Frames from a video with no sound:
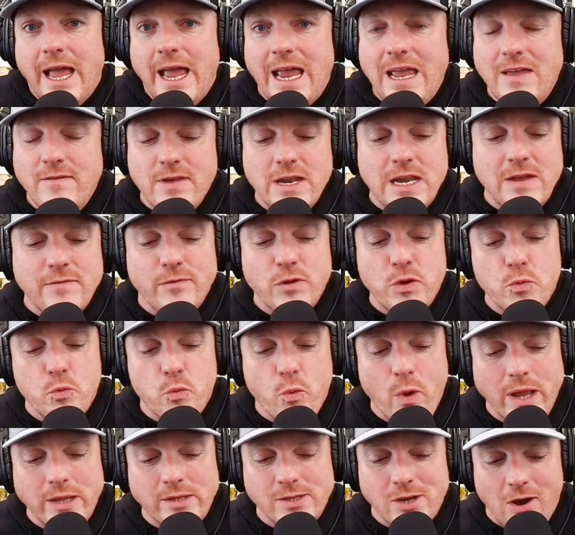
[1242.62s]
Even if you
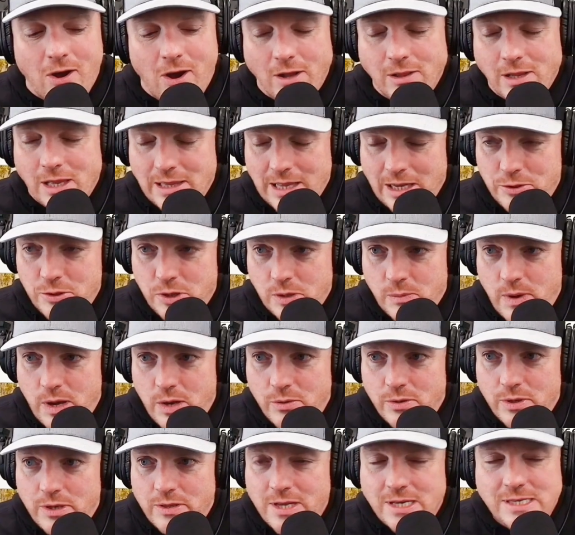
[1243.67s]
went to all electric
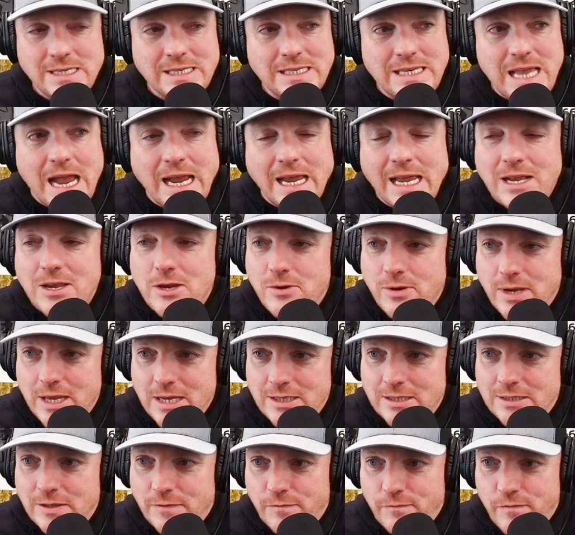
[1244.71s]
mode, the second you
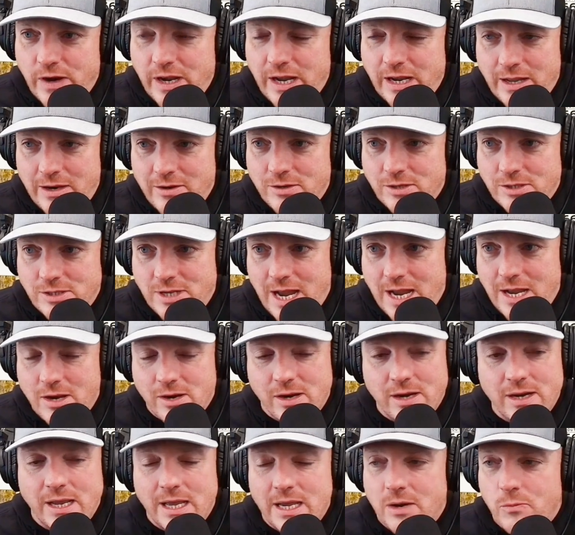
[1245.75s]
get on the freaking interstate,
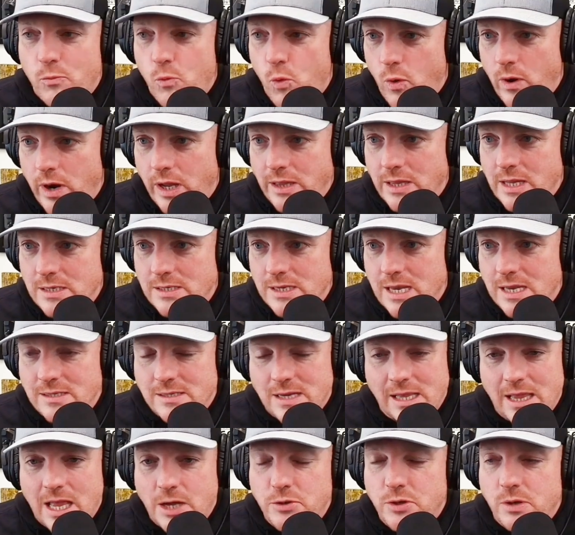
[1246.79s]
you're going to get a warning that says
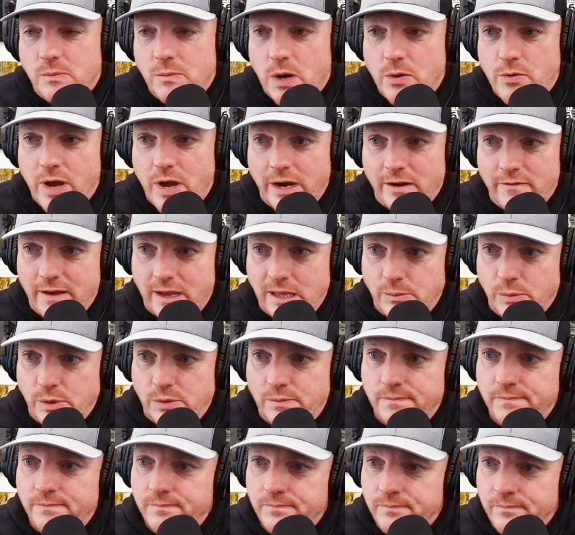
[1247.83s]
electric mode not
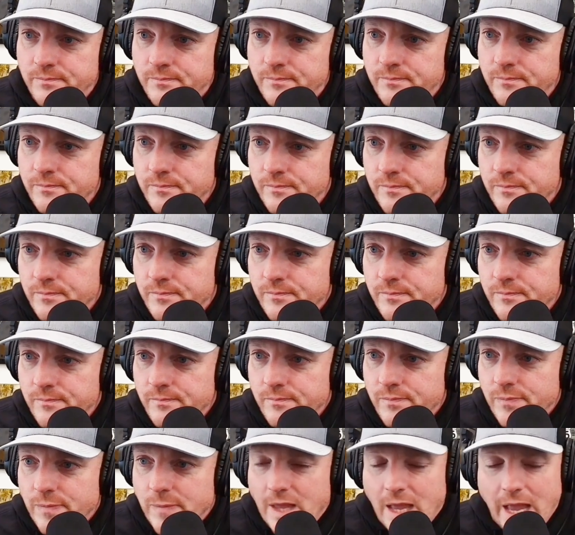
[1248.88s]
available.
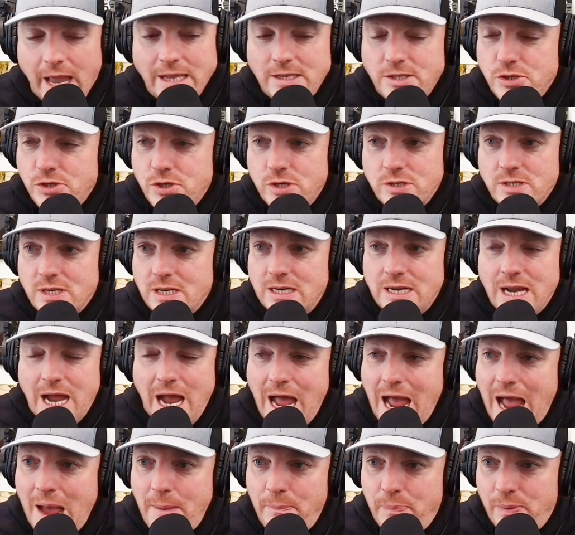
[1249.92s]
It's just going to
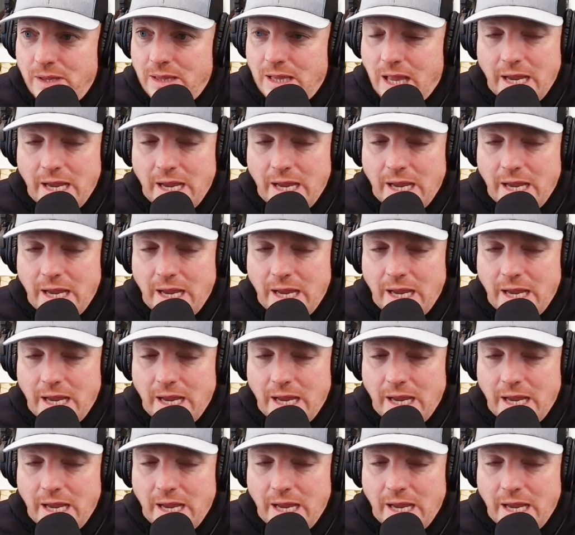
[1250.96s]
happen.